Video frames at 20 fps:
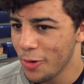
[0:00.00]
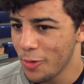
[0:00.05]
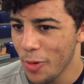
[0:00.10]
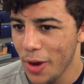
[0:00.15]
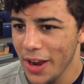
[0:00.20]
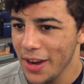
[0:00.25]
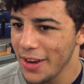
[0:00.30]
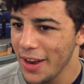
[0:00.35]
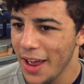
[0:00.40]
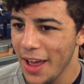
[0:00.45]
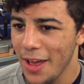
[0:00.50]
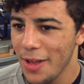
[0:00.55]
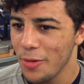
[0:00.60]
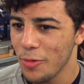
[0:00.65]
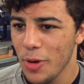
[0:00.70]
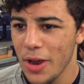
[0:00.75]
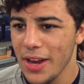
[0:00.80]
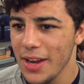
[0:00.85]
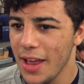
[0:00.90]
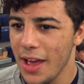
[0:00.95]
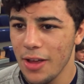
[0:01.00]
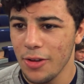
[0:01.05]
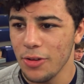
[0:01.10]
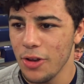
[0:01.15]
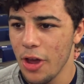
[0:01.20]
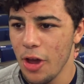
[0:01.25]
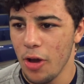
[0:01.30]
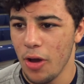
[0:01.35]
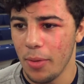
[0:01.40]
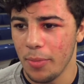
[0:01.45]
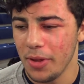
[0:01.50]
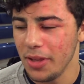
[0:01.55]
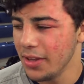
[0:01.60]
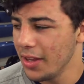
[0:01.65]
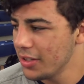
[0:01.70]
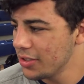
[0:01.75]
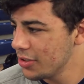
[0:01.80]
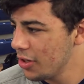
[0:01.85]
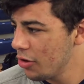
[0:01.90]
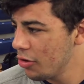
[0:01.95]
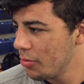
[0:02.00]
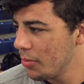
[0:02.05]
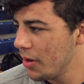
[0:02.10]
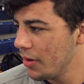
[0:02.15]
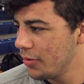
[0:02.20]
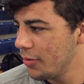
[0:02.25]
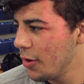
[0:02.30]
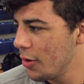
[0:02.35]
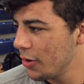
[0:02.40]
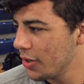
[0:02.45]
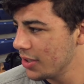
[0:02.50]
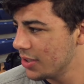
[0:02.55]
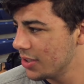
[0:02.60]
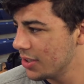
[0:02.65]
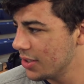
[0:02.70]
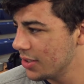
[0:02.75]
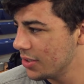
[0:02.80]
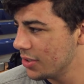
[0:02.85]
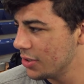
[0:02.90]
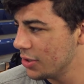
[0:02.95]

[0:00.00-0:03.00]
Right now, right now, no. I mean, that's not where my focus is.